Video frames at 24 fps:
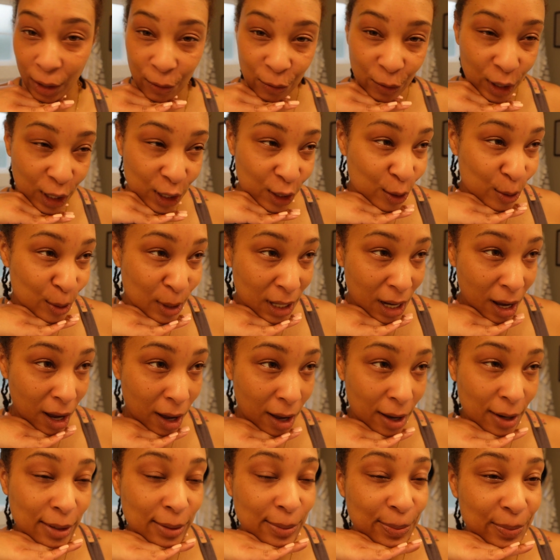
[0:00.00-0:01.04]
finished
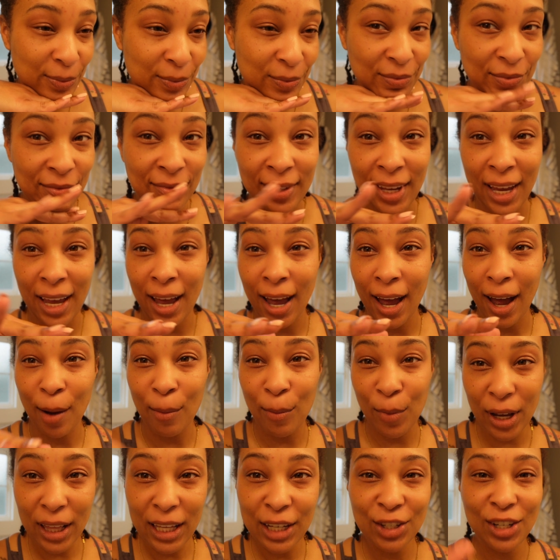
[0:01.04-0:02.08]
result.
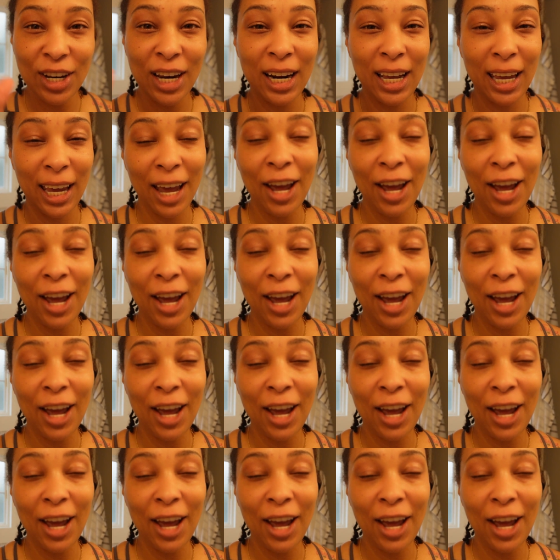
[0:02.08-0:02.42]
I'm really trying